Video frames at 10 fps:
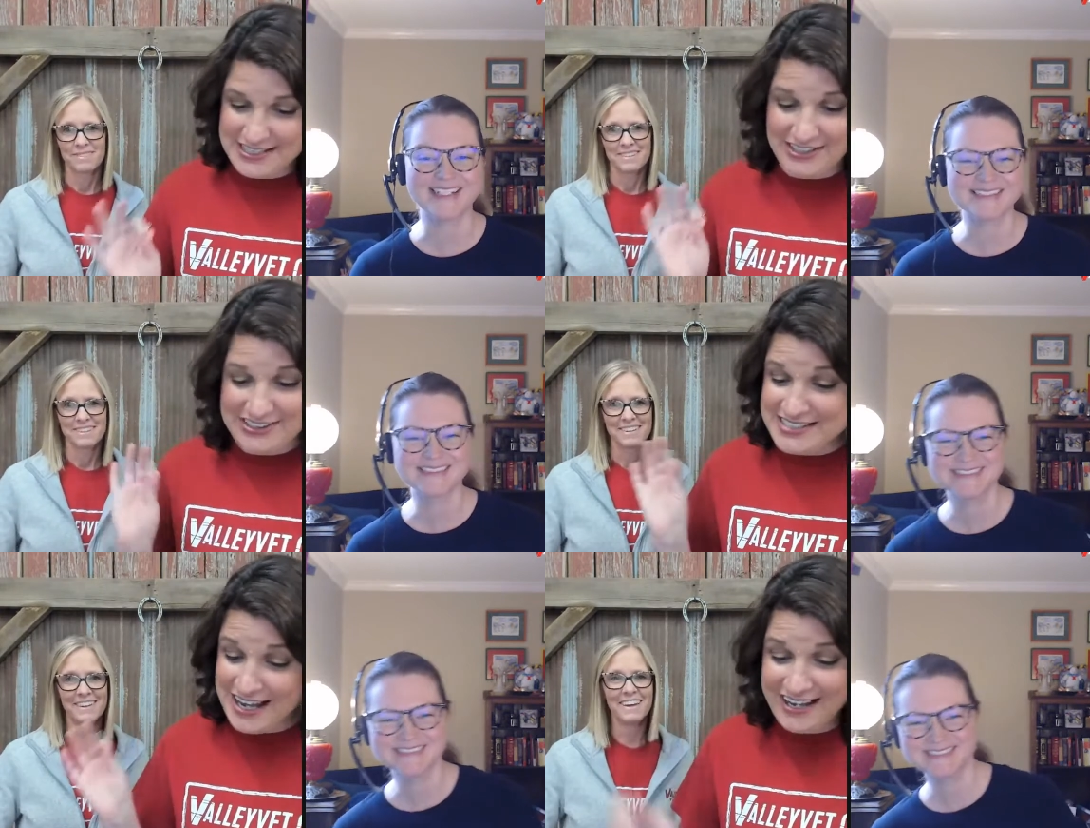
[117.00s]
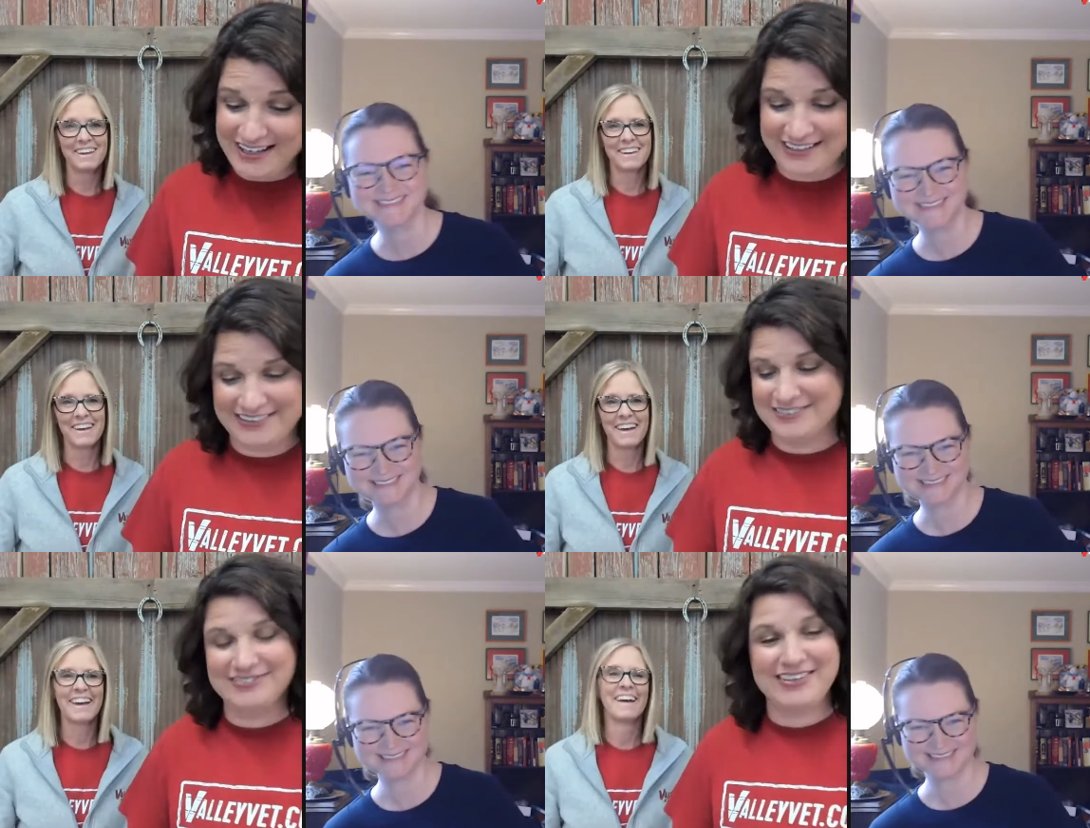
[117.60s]
Speaker 1: tell us hi
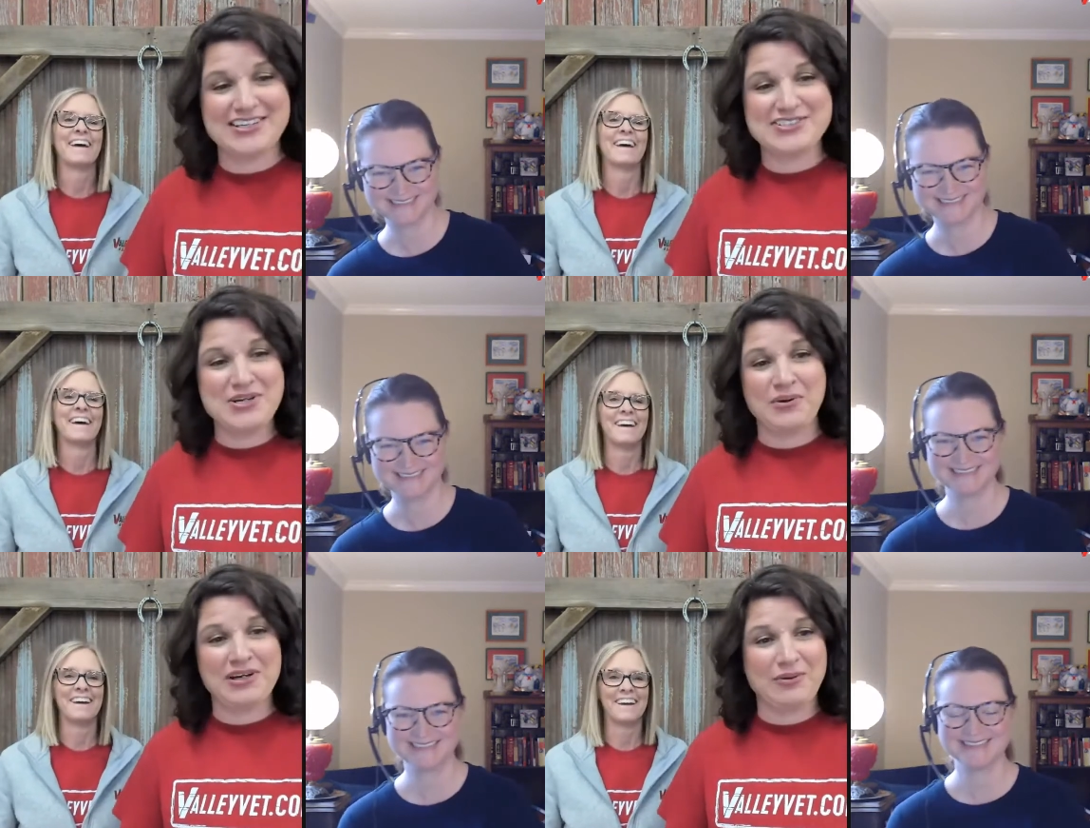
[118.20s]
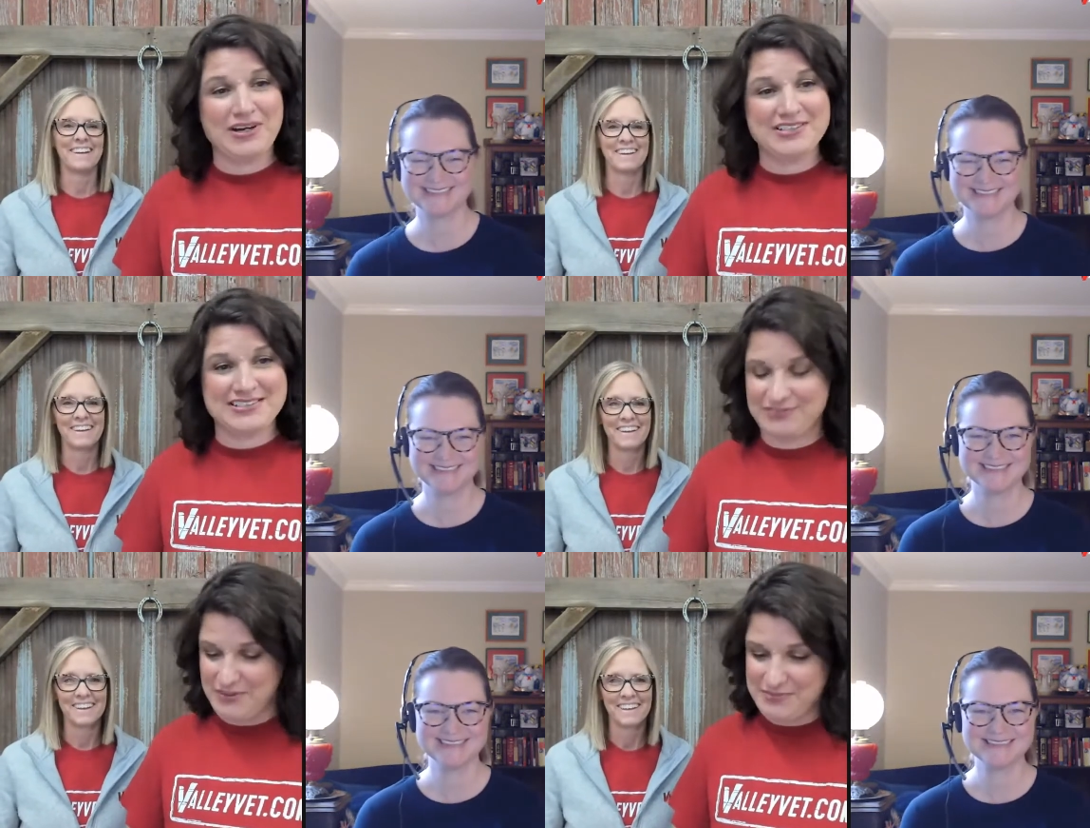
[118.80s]
and let us know where you're
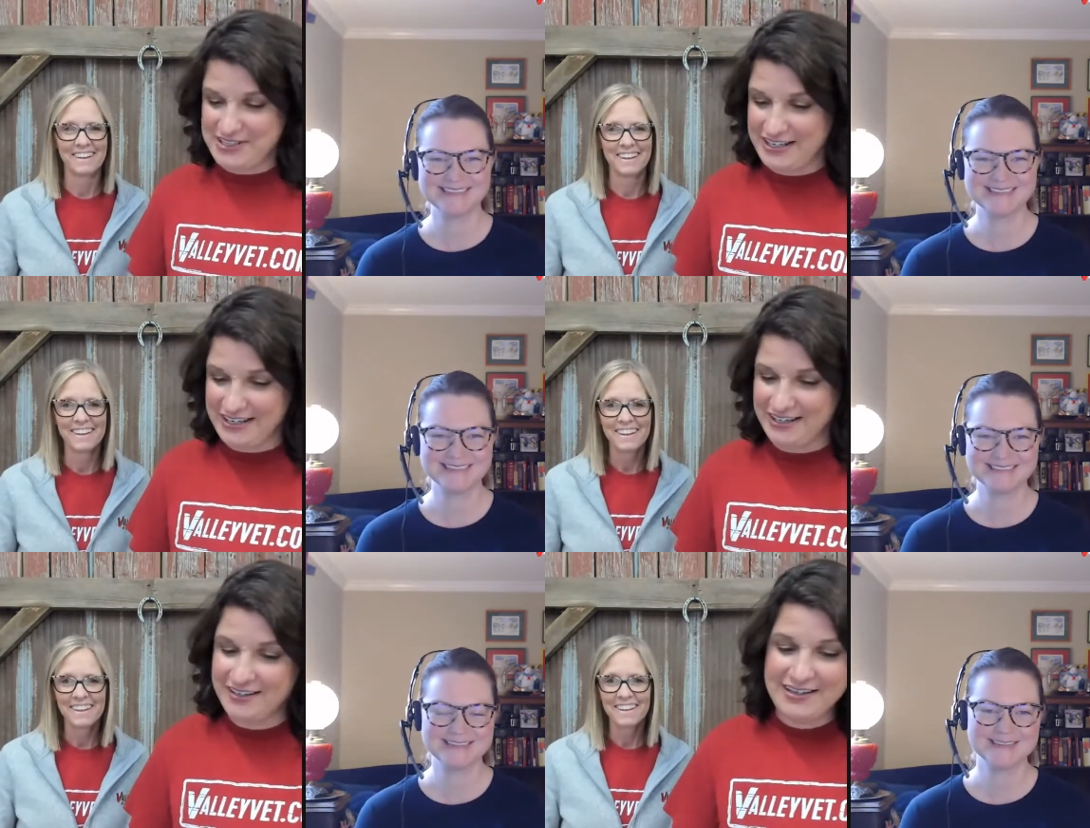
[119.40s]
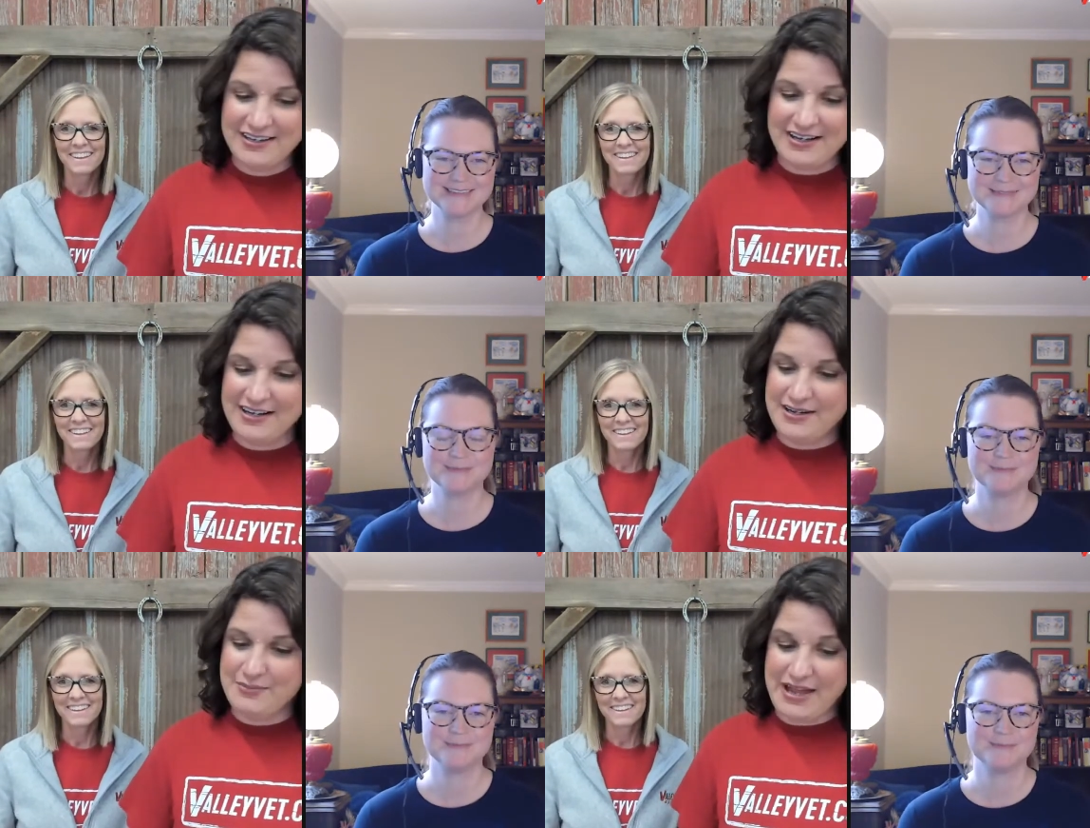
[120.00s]
watching from today.
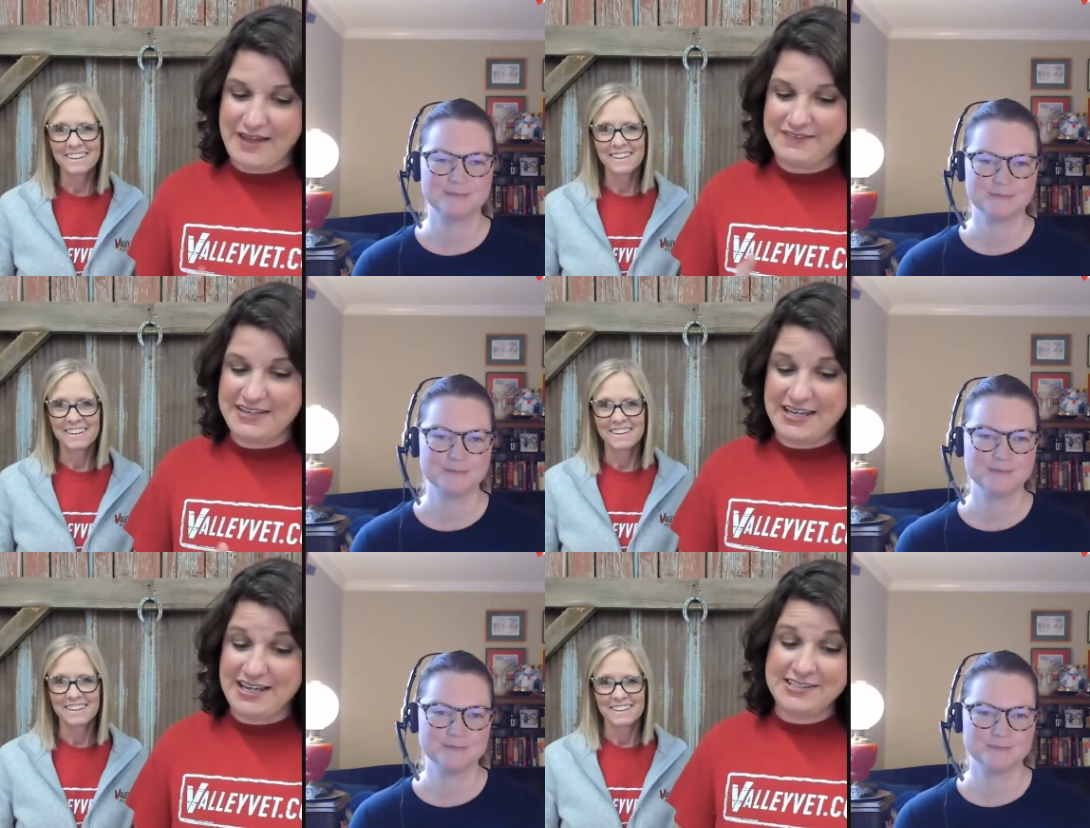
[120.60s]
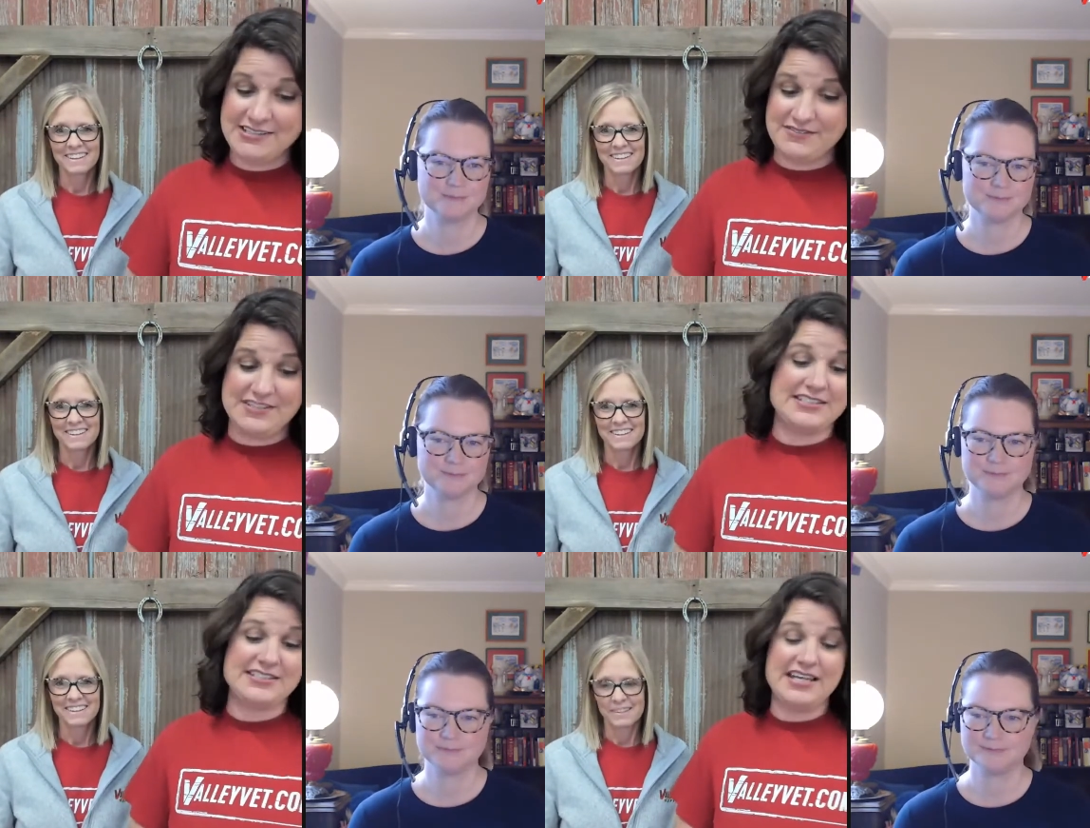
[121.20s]
Um, at the end of
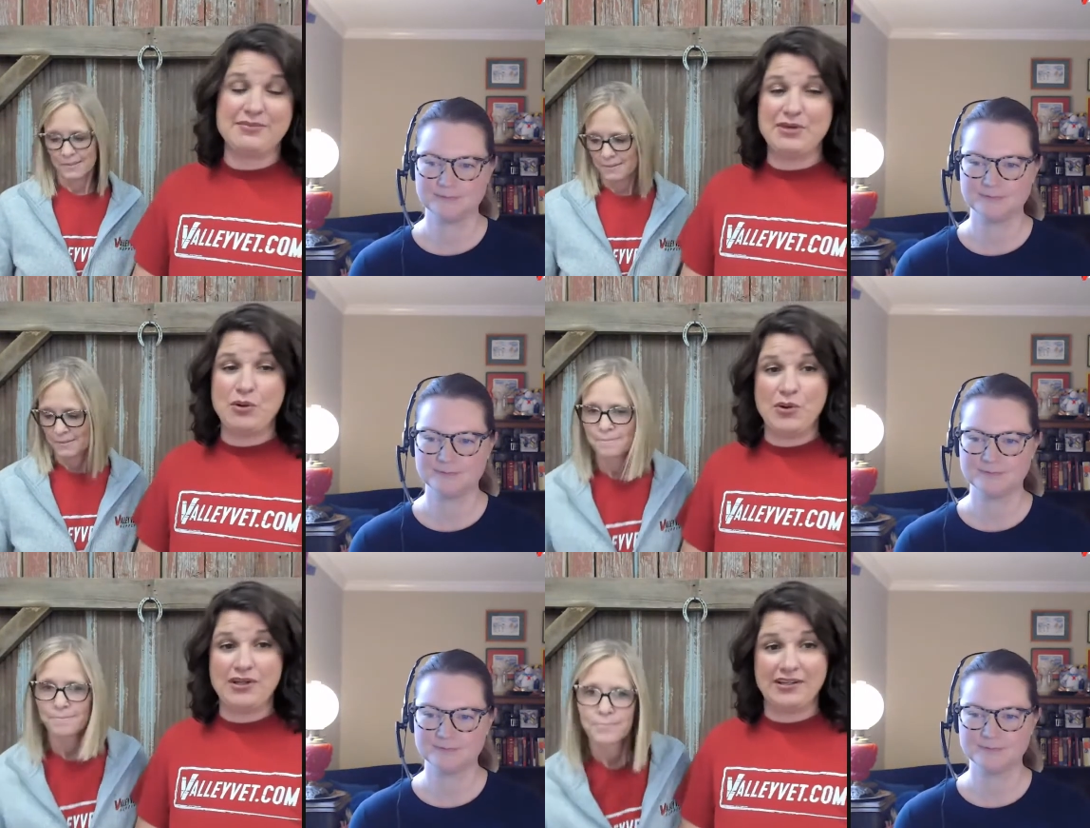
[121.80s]
this segment, one